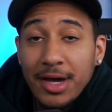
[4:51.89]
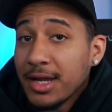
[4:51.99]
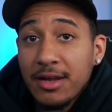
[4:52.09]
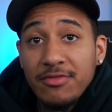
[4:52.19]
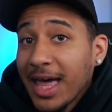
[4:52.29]
And
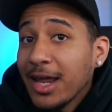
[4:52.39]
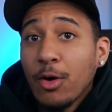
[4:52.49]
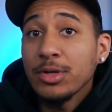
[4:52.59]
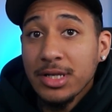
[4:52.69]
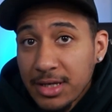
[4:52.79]
then if they
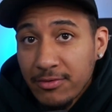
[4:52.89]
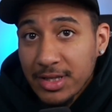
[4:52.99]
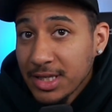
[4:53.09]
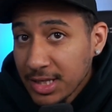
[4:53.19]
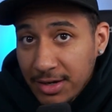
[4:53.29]
don't
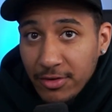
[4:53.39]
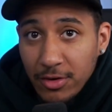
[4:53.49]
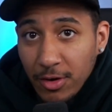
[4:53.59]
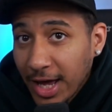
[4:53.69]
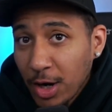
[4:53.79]
deliver
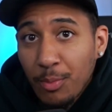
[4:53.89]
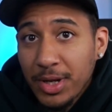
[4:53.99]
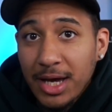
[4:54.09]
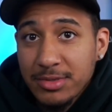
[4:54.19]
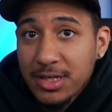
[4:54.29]
or they don't
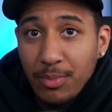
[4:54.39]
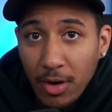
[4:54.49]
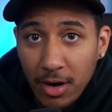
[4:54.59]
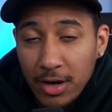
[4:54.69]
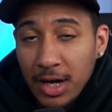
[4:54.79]
play up to the
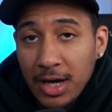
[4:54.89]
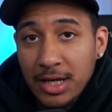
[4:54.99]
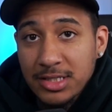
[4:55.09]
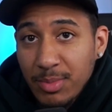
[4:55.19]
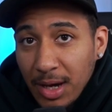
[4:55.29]
par
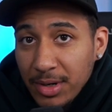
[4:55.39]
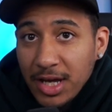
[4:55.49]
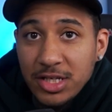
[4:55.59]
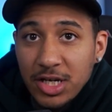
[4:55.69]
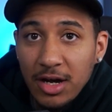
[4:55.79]
to be able to
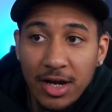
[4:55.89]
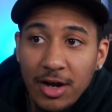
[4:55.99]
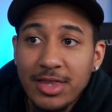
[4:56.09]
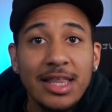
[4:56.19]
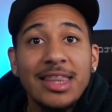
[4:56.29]
get y'all
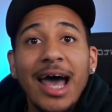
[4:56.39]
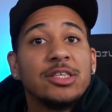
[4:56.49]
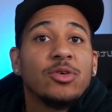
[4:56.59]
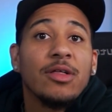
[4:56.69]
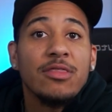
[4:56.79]
there, then
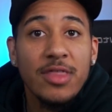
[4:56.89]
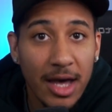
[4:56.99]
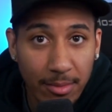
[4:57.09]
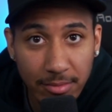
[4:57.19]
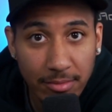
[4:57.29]
that's on them.